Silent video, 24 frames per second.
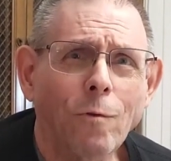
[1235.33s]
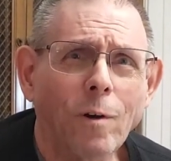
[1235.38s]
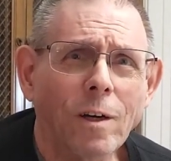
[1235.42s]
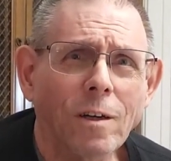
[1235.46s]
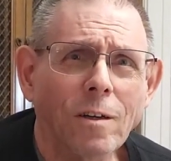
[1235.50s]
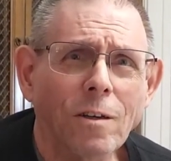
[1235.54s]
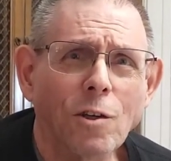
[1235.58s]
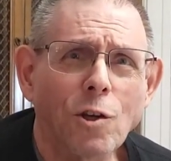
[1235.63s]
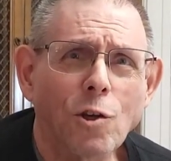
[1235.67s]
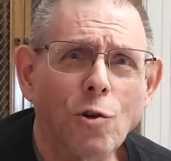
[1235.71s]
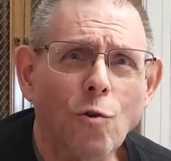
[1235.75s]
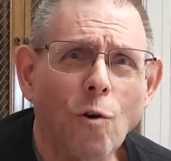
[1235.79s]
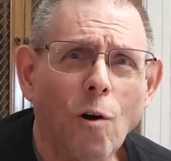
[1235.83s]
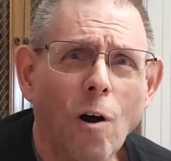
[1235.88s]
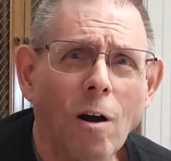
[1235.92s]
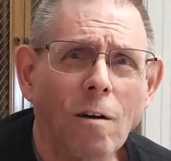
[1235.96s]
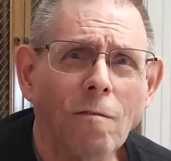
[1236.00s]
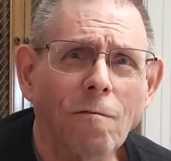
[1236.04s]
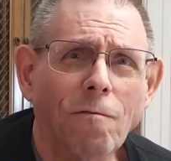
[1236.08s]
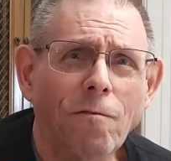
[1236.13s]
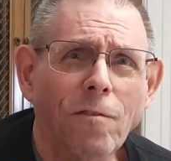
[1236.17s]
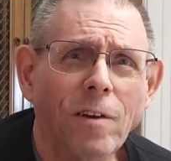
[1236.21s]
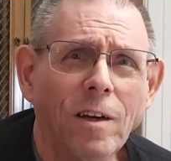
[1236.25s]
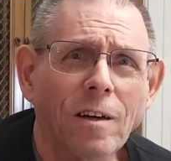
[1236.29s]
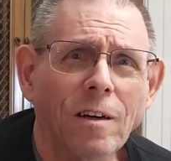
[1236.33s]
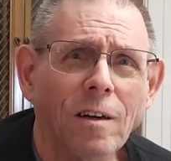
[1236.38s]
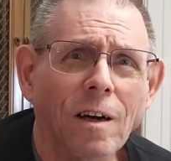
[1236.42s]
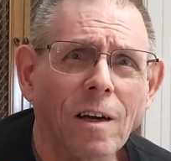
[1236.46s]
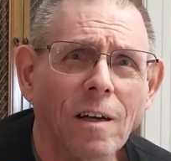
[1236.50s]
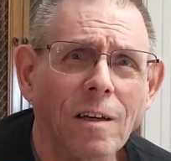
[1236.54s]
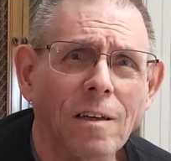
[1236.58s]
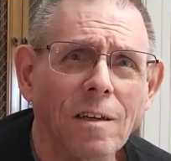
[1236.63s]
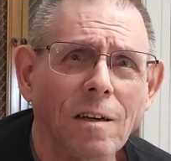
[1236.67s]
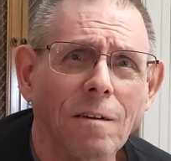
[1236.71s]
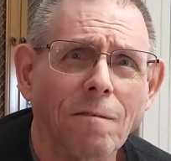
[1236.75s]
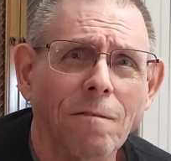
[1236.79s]
any real strong
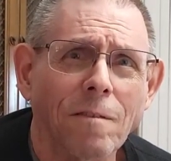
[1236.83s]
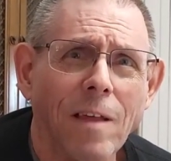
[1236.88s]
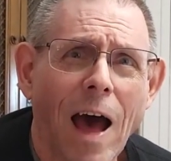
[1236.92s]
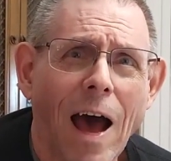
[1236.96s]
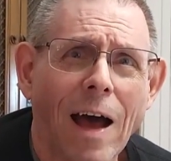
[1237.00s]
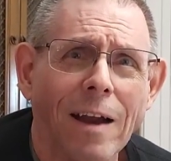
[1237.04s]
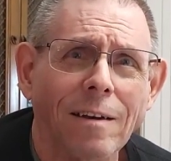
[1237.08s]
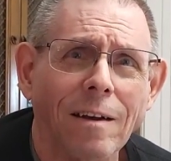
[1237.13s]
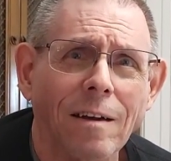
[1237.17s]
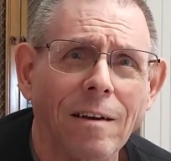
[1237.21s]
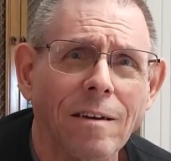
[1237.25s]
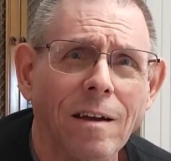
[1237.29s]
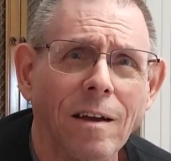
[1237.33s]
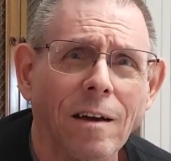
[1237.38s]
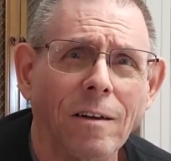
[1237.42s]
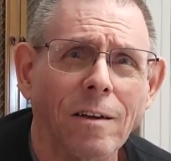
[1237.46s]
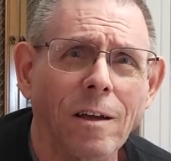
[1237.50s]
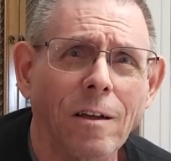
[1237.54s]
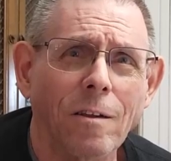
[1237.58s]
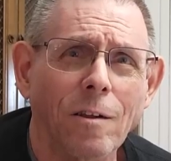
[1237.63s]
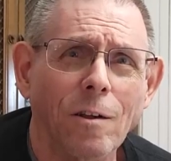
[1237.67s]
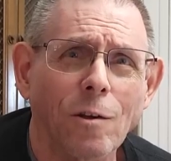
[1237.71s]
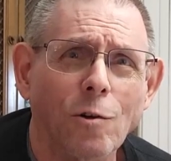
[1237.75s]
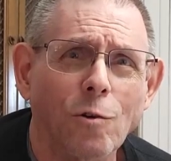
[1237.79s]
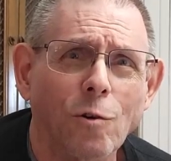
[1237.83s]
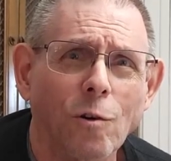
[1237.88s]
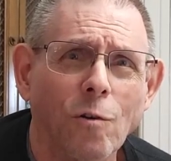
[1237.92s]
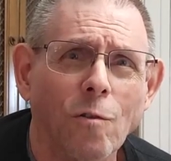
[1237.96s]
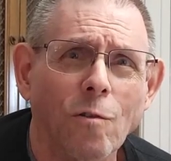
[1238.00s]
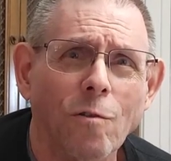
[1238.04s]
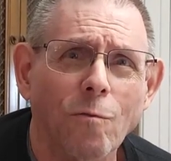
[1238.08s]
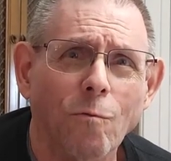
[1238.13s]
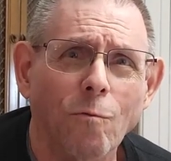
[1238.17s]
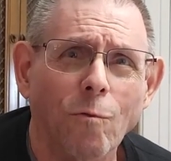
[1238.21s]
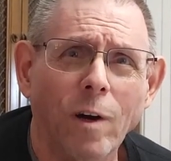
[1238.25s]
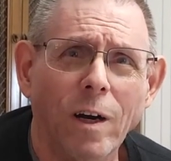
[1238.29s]
feelings of that, to tell you the
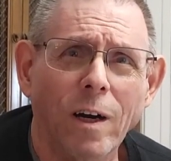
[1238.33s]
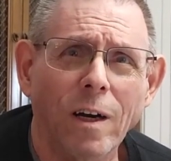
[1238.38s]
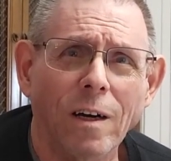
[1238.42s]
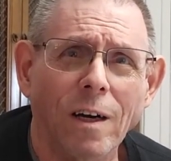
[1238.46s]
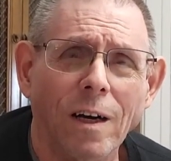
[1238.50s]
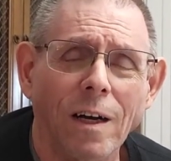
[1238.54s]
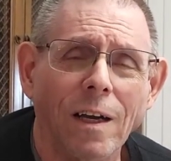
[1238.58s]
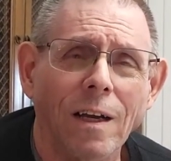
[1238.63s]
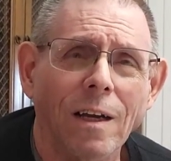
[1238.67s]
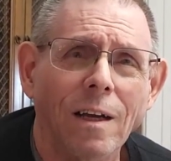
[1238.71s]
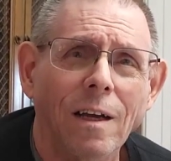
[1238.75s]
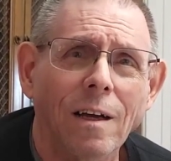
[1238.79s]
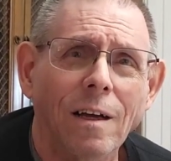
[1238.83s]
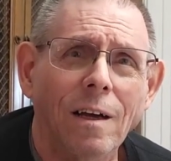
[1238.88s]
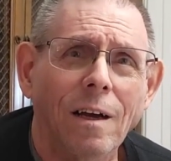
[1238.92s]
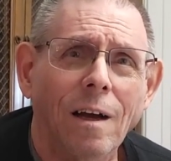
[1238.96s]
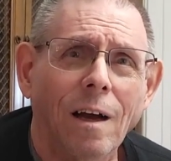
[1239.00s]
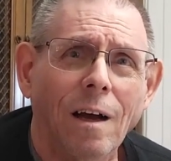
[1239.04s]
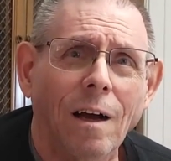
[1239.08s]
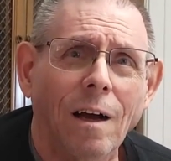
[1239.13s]
truth. Really.